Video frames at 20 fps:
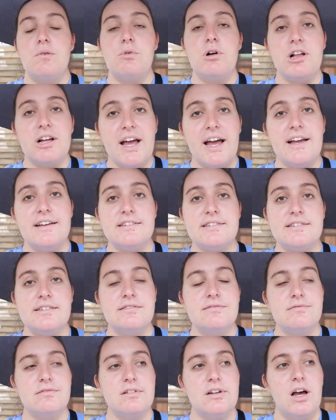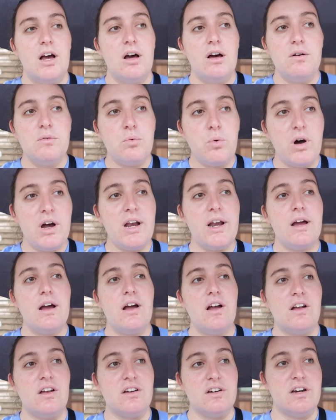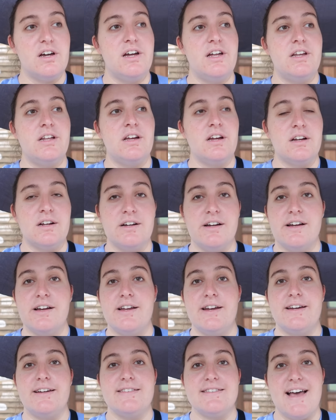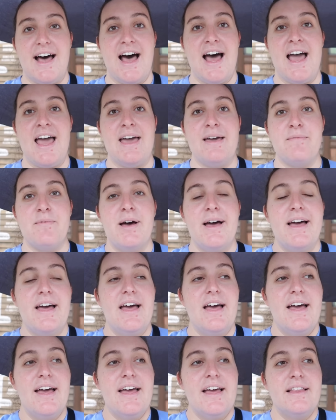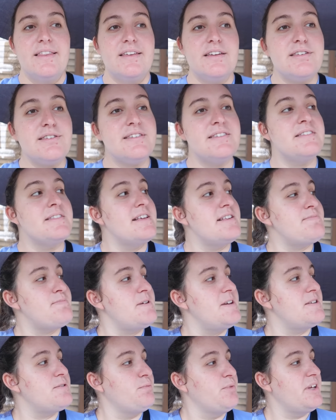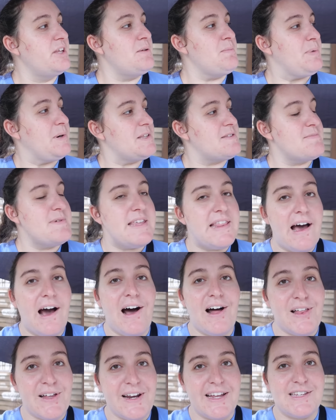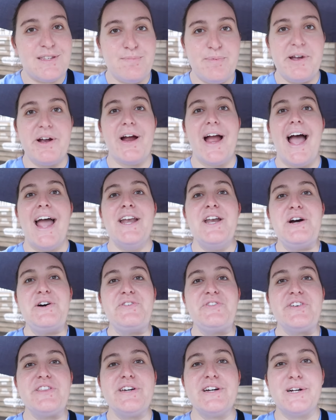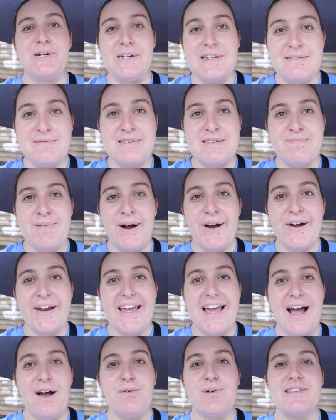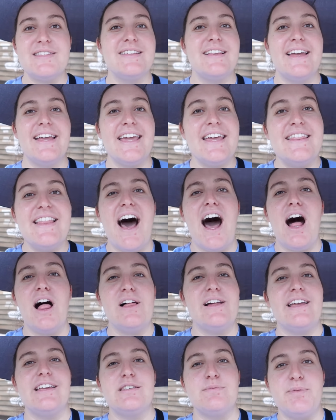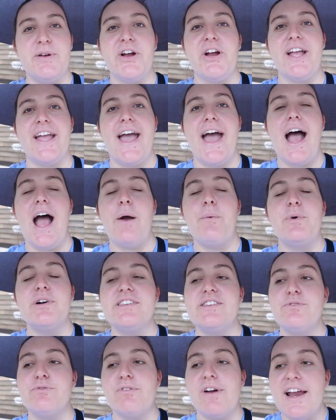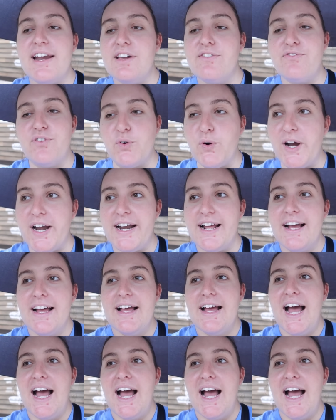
Well guys, what a good, good time. This this place really puts me in the holiday spirit. I know for the Christmas party, I wasn't like in the holiday spirit yet. I wasn't ready for it.